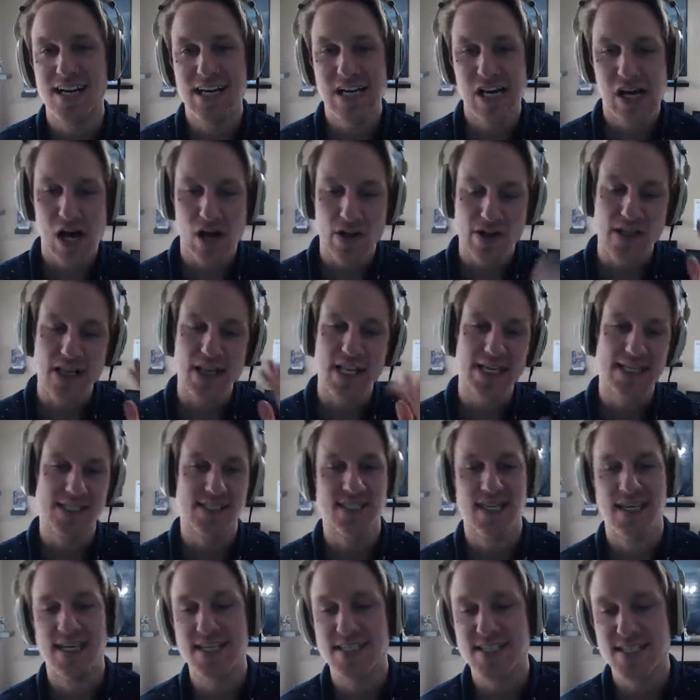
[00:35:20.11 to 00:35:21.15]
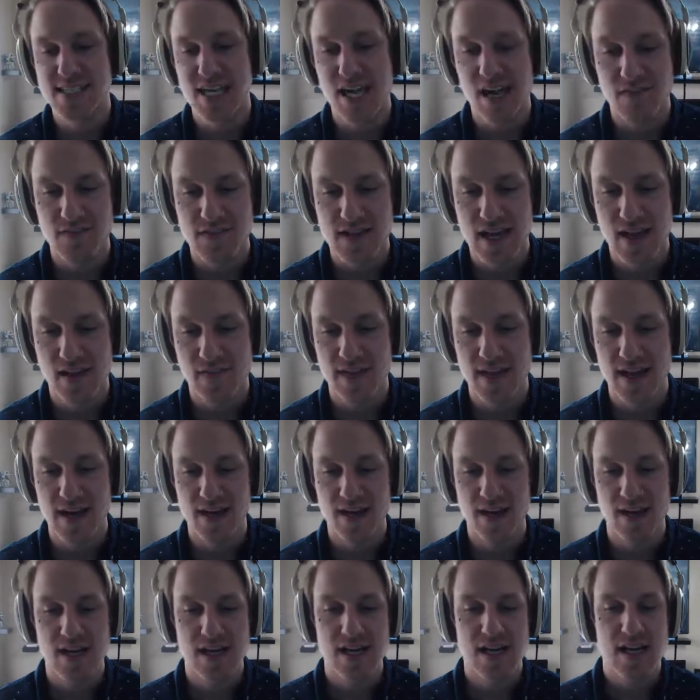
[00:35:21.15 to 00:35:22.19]
all the links to his stuff down there.
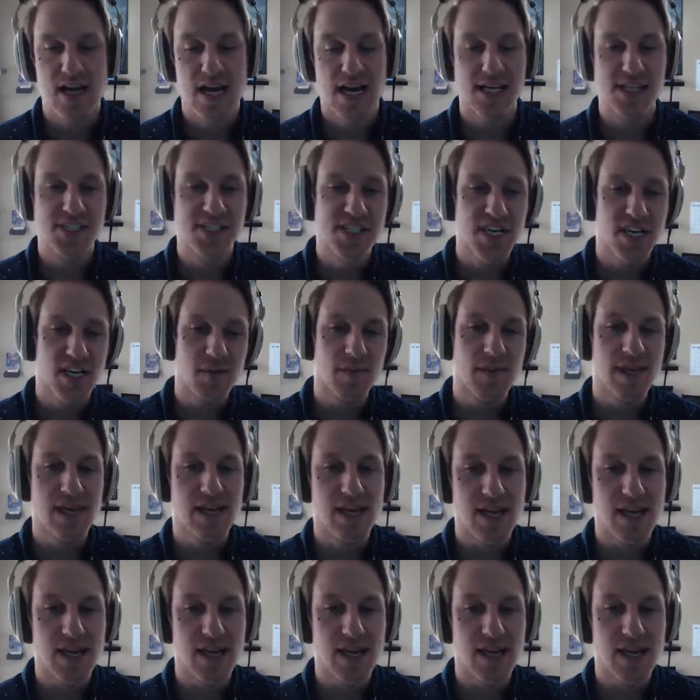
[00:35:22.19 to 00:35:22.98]
And Jeremy,